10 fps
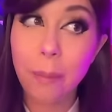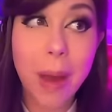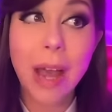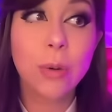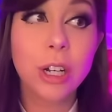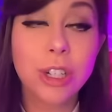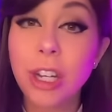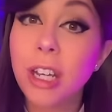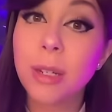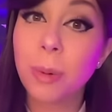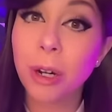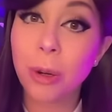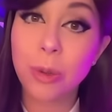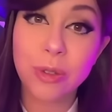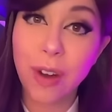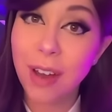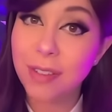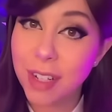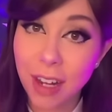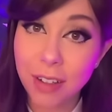Back when a cheeseburger was five
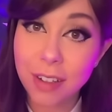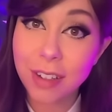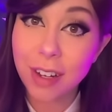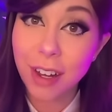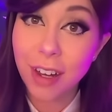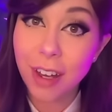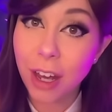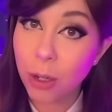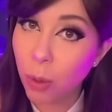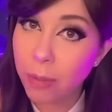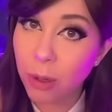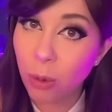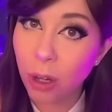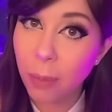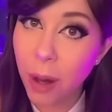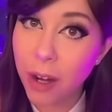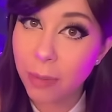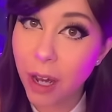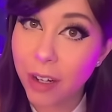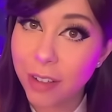cents and women were
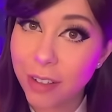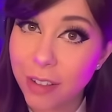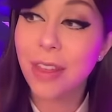lobotomized.